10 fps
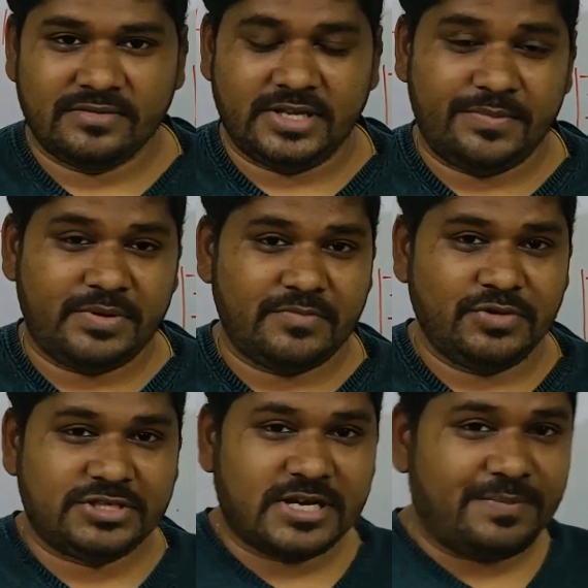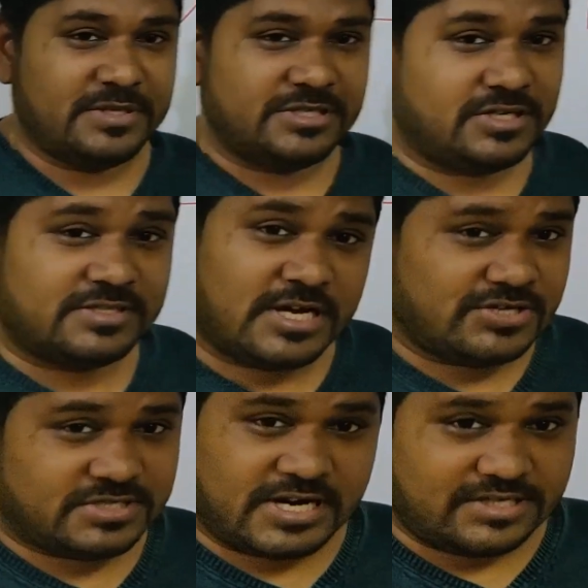then from which capacitor
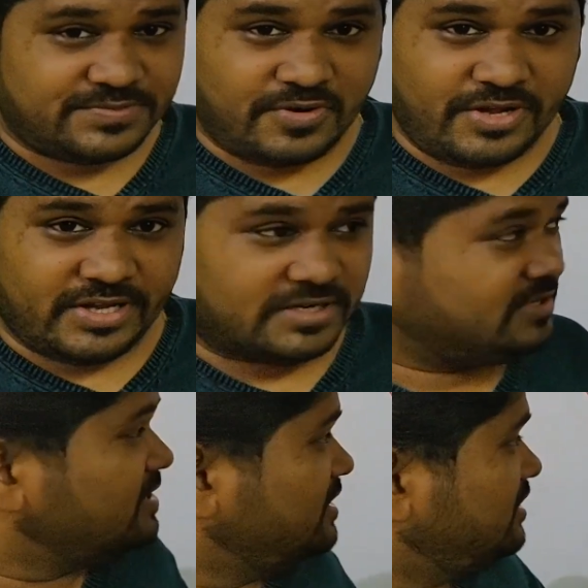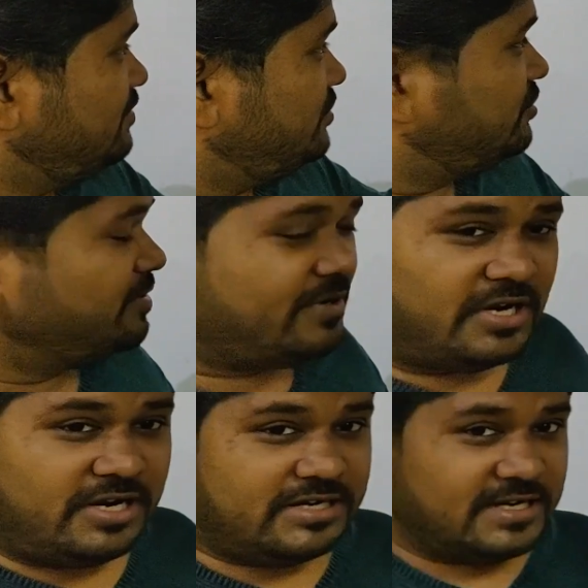charge starts flowing? If both will
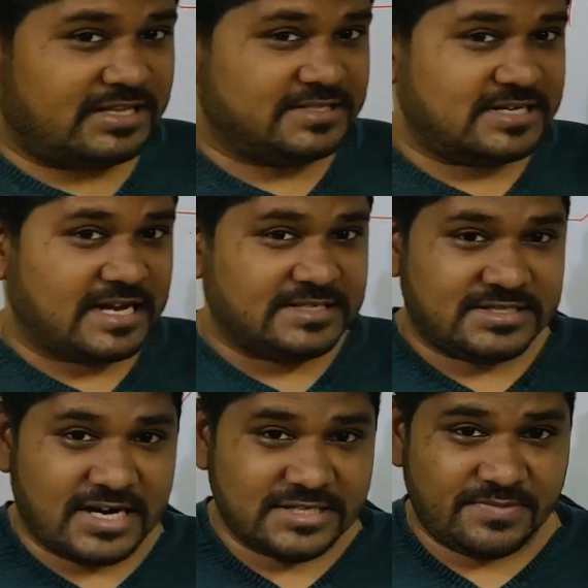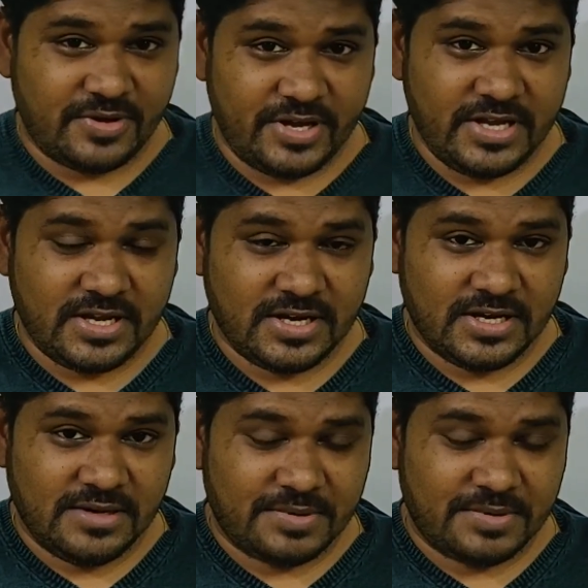be connected, then charge starts flowing.